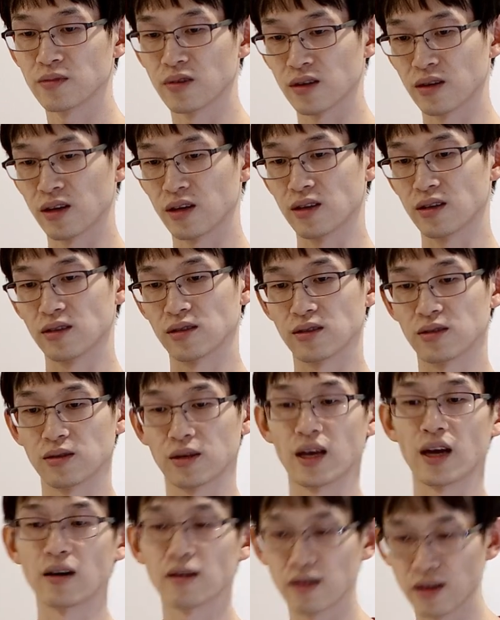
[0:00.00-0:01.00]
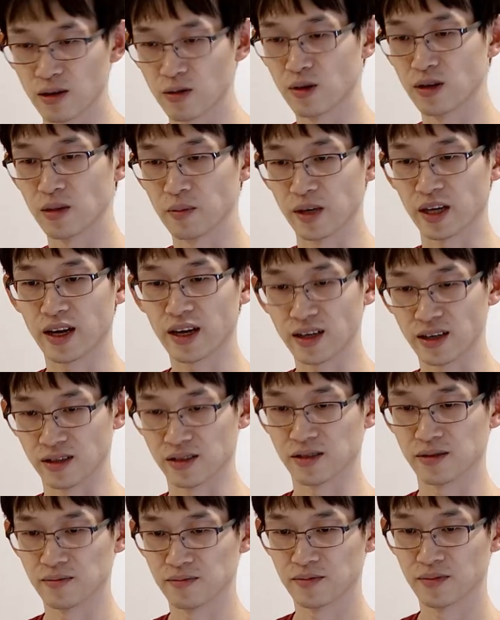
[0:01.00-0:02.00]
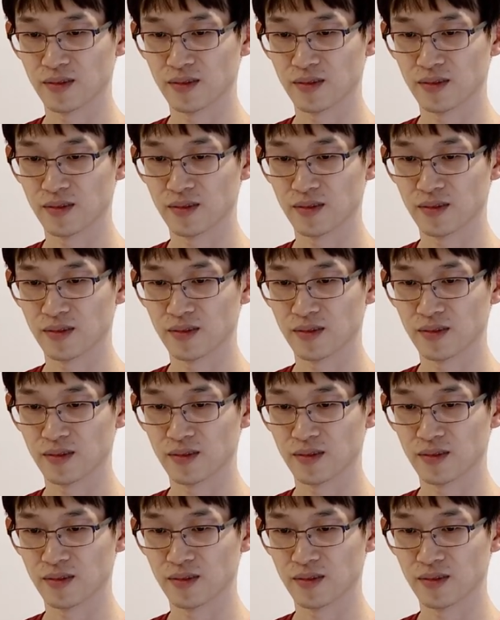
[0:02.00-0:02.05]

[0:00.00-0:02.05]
Okay, is to calculate quantum mechanics.